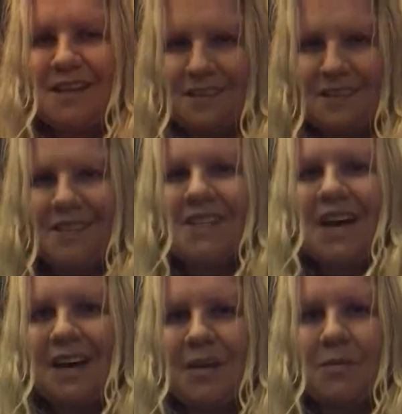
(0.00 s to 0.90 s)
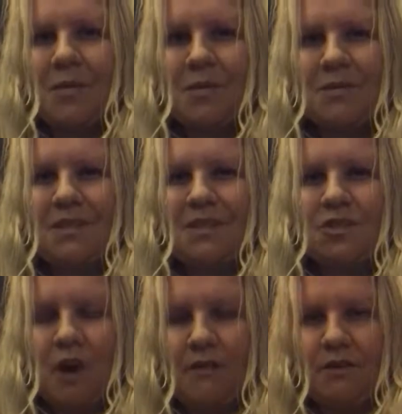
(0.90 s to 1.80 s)
This is Hyperemesis
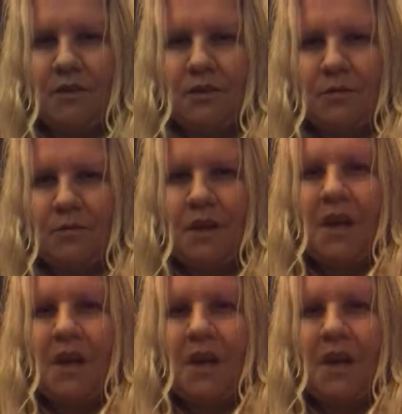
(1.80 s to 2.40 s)
Gravidarum,